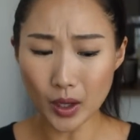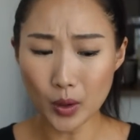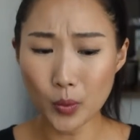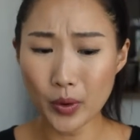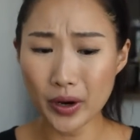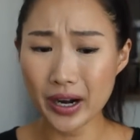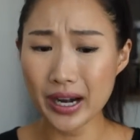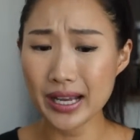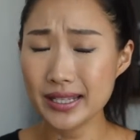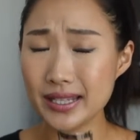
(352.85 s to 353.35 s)

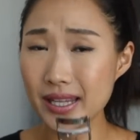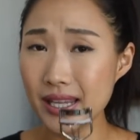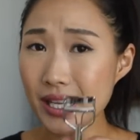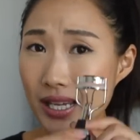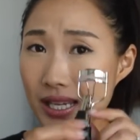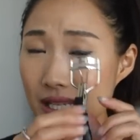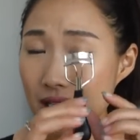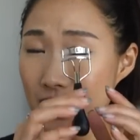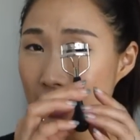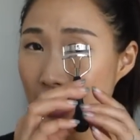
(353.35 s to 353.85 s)
Whereas
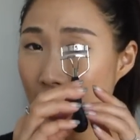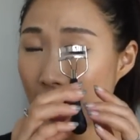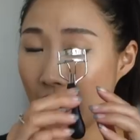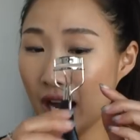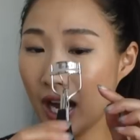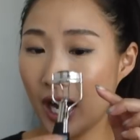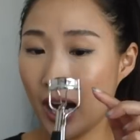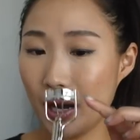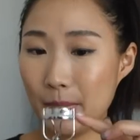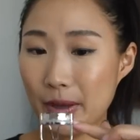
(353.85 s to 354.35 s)
this,
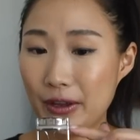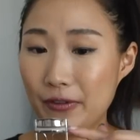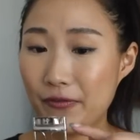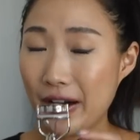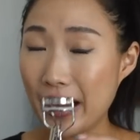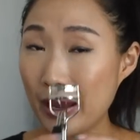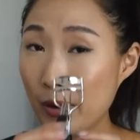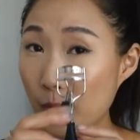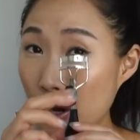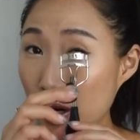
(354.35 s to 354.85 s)
if
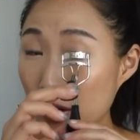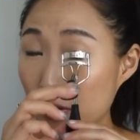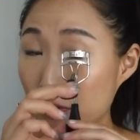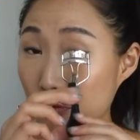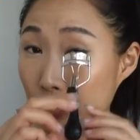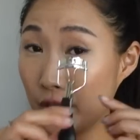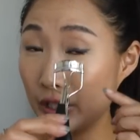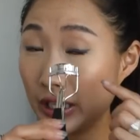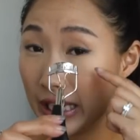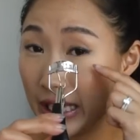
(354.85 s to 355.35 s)
I want to
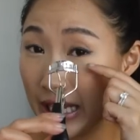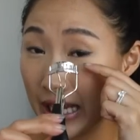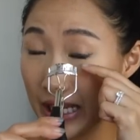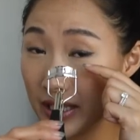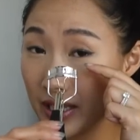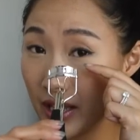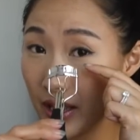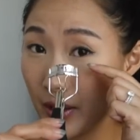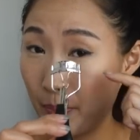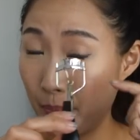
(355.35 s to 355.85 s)
really
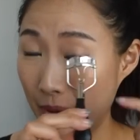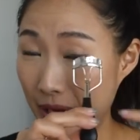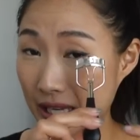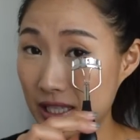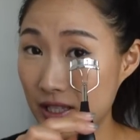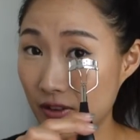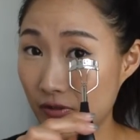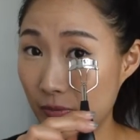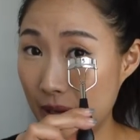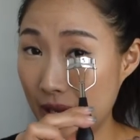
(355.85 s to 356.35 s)
get to the
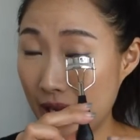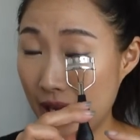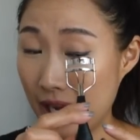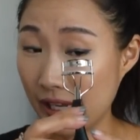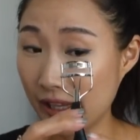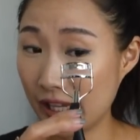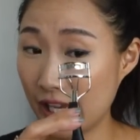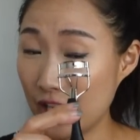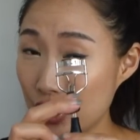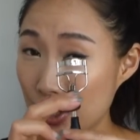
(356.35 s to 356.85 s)
base of my
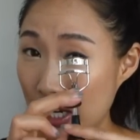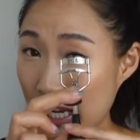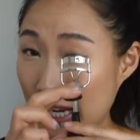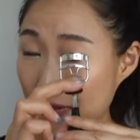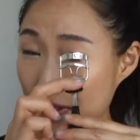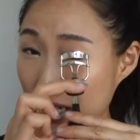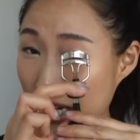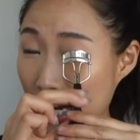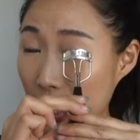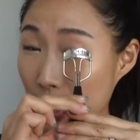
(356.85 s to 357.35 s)
eyelash, I
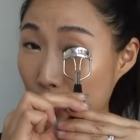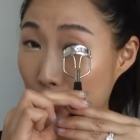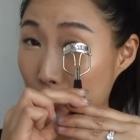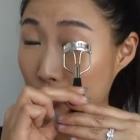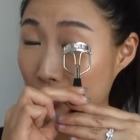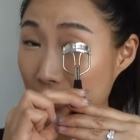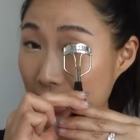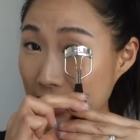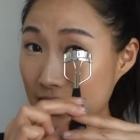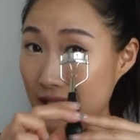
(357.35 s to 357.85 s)
have to kind of
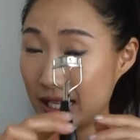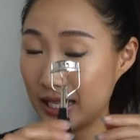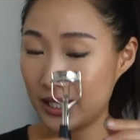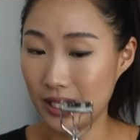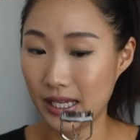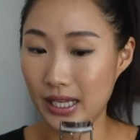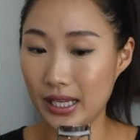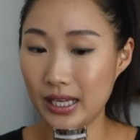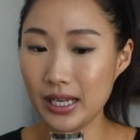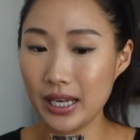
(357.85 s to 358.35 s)
press
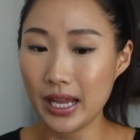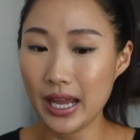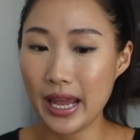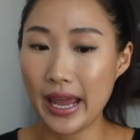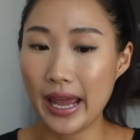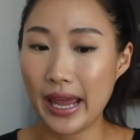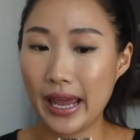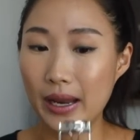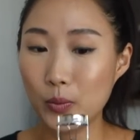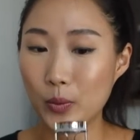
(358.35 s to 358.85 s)
this in.
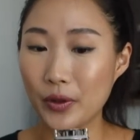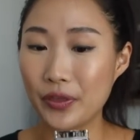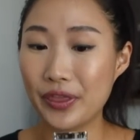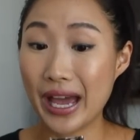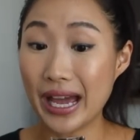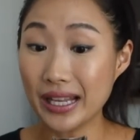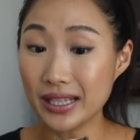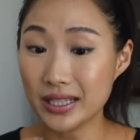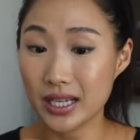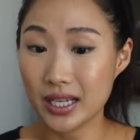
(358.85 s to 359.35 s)
And what
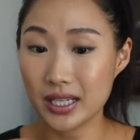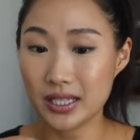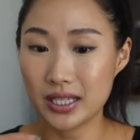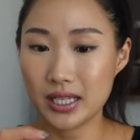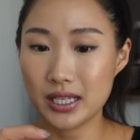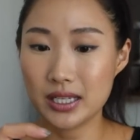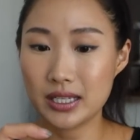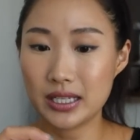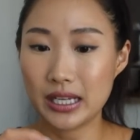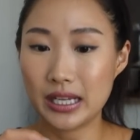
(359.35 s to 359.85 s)
that does
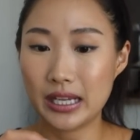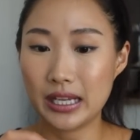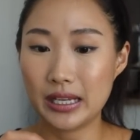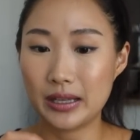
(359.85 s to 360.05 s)
is,